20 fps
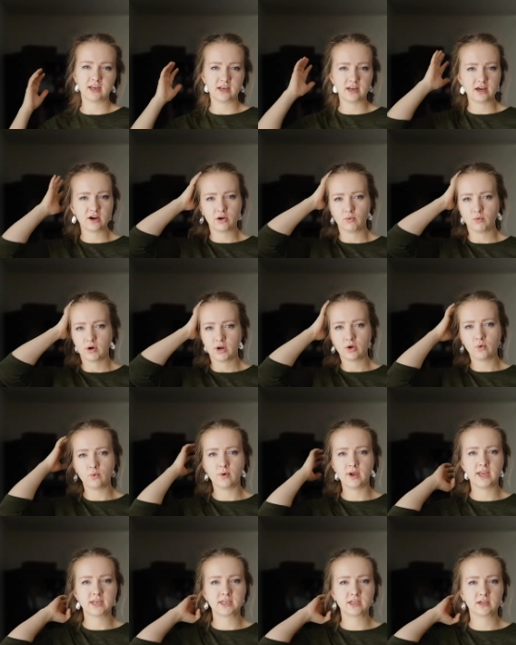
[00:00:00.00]
Now I want to
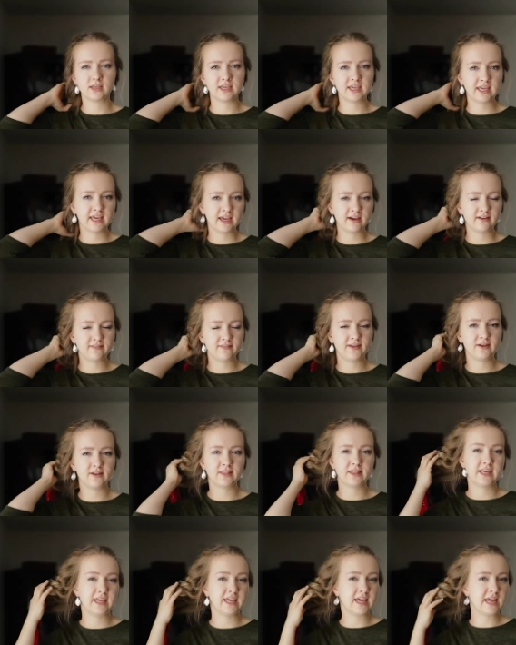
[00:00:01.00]
wait till I can't feel
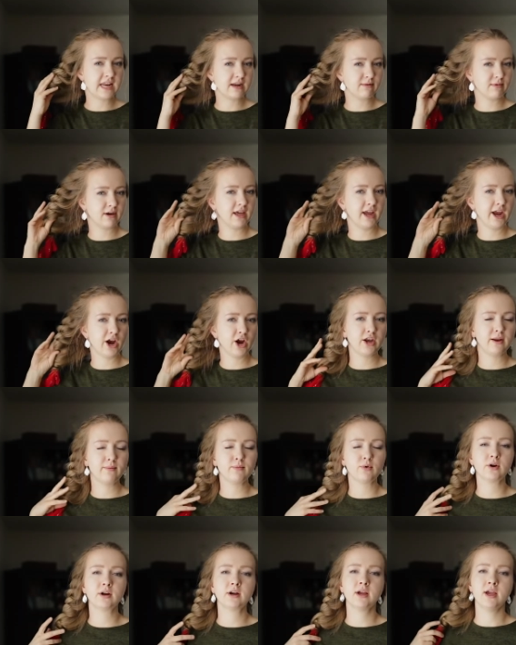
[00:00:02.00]
the heat in my hair
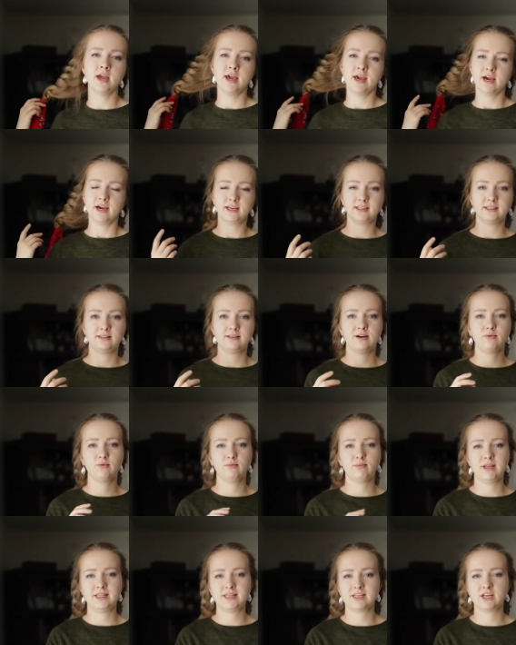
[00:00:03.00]
anymore, because that will
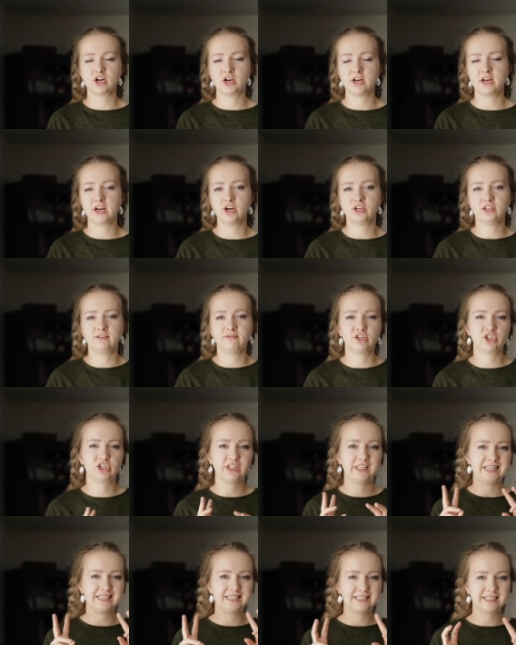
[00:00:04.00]
mean that our hair is
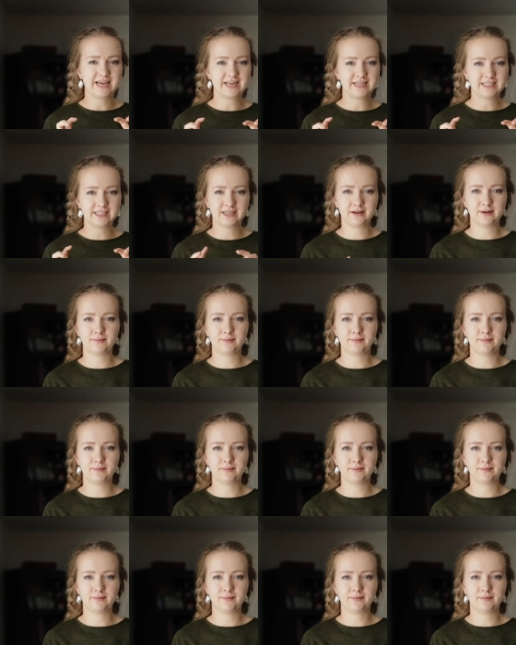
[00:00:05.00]
officially set.